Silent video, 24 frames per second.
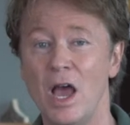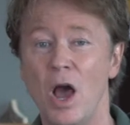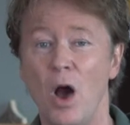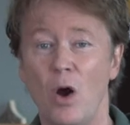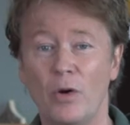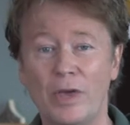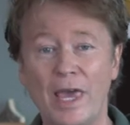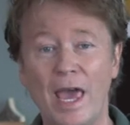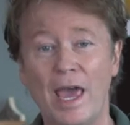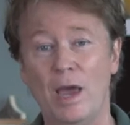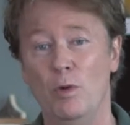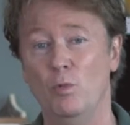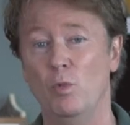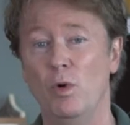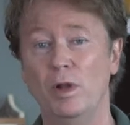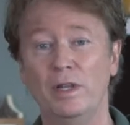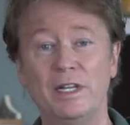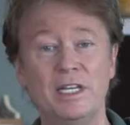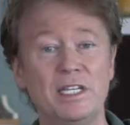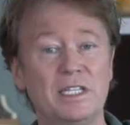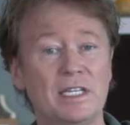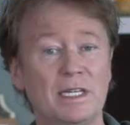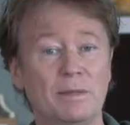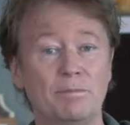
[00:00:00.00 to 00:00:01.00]
Okay, well,
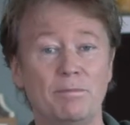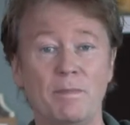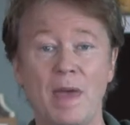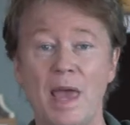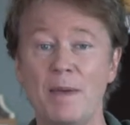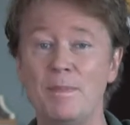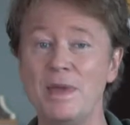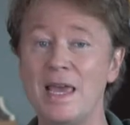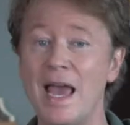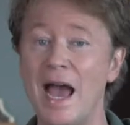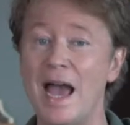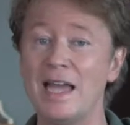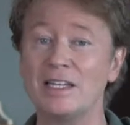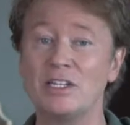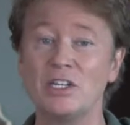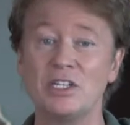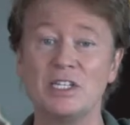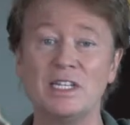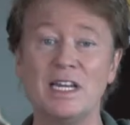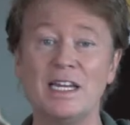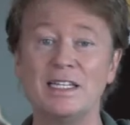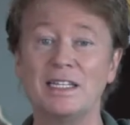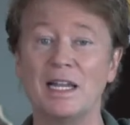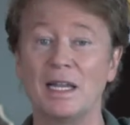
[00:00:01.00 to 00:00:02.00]
listen, maybe I just
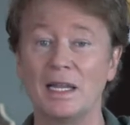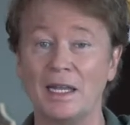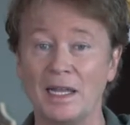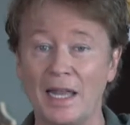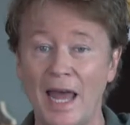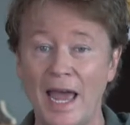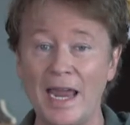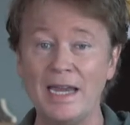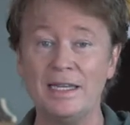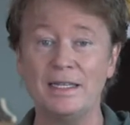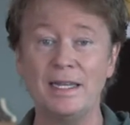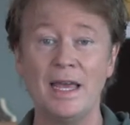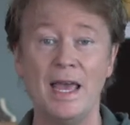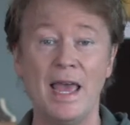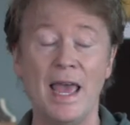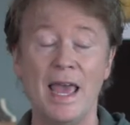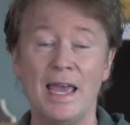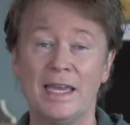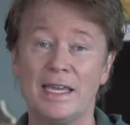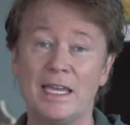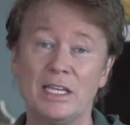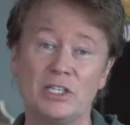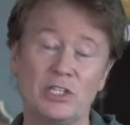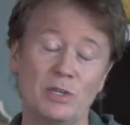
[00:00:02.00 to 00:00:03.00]
need to
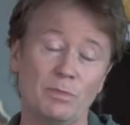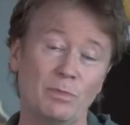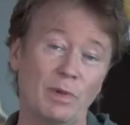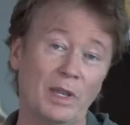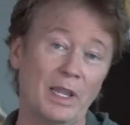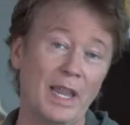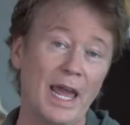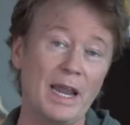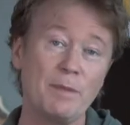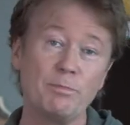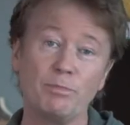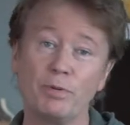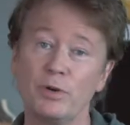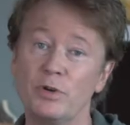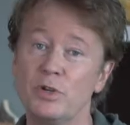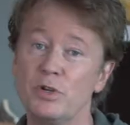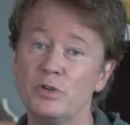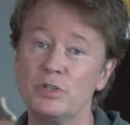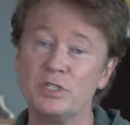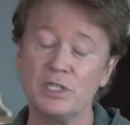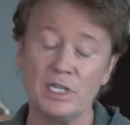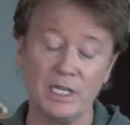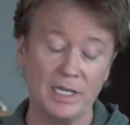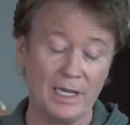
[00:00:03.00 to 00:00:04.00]
get some
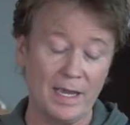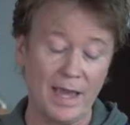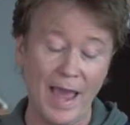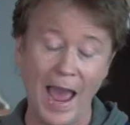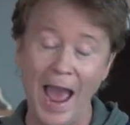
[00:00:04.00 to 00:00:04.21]
light-producing